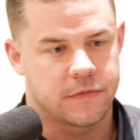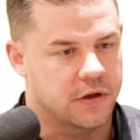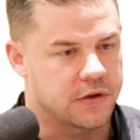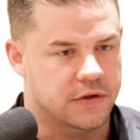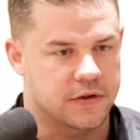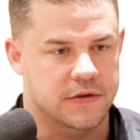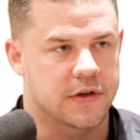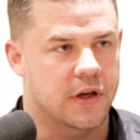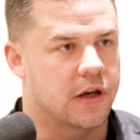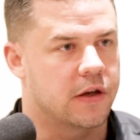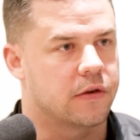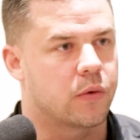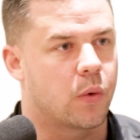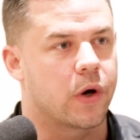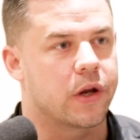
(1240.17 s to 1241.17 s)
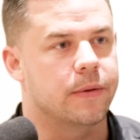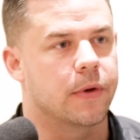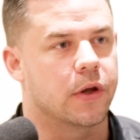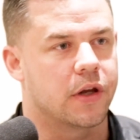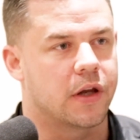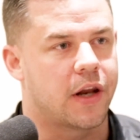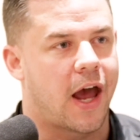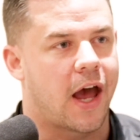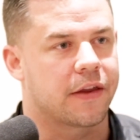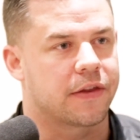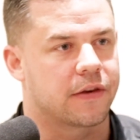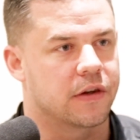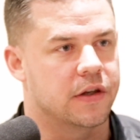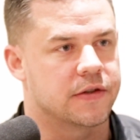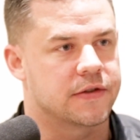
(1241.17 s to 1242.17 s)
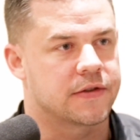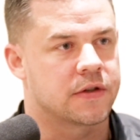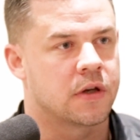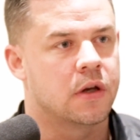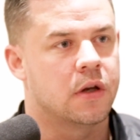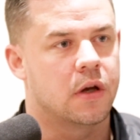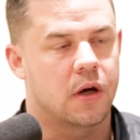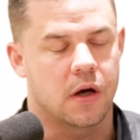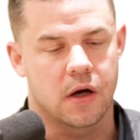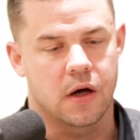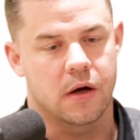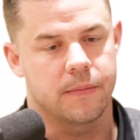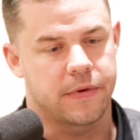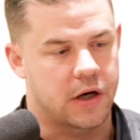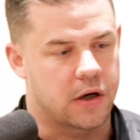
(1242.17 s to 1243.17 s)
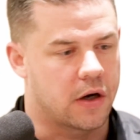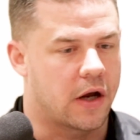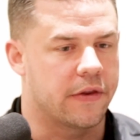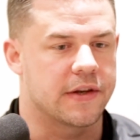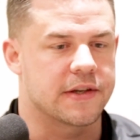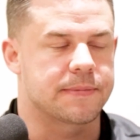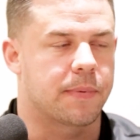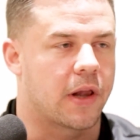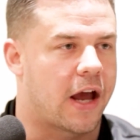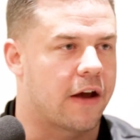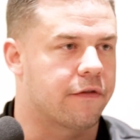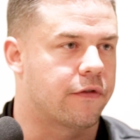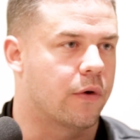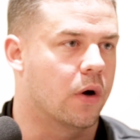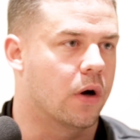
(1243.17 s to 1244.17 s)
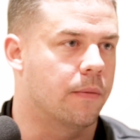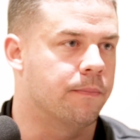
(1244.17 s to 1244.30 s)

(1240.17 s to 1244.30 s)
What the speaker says: let's just say, 20 million athletes that are on this platform.